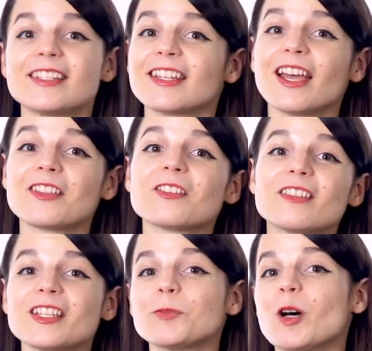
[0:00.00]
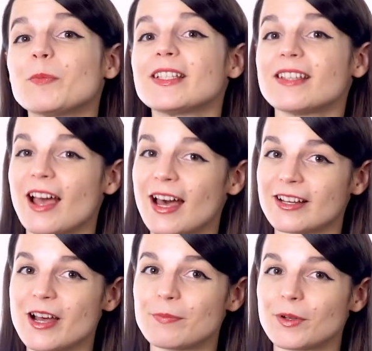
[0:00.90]
Together, these moments add
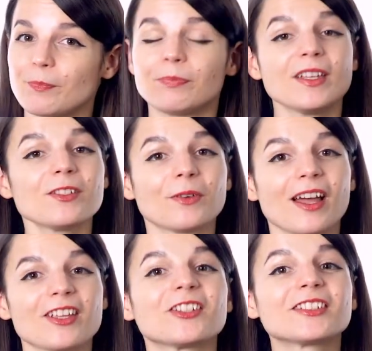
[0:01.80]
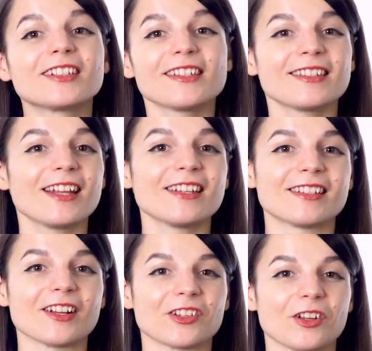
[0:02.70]
up. This way, your little study
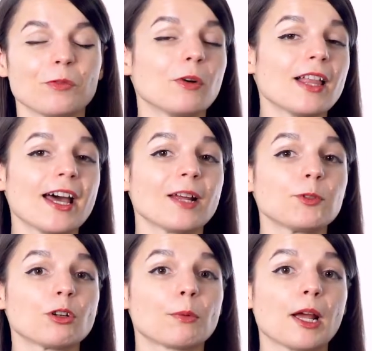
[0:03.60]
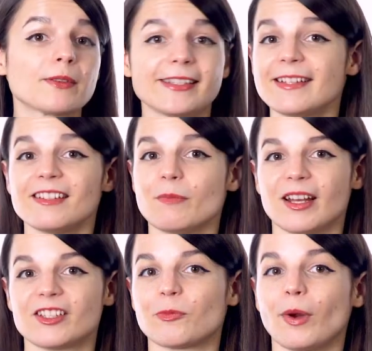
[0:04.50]
session will add up to around 60
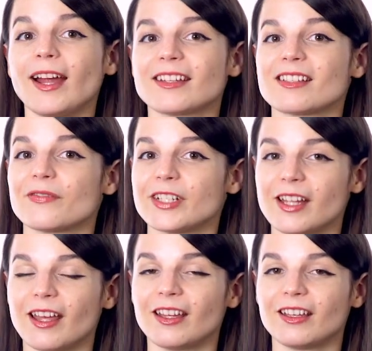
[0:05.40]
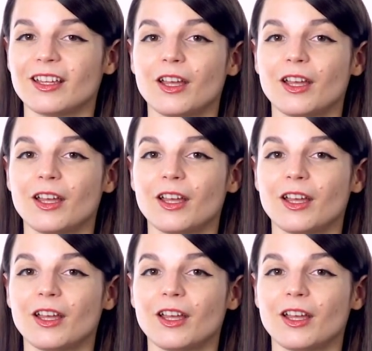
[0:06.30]
minutes of practice every day.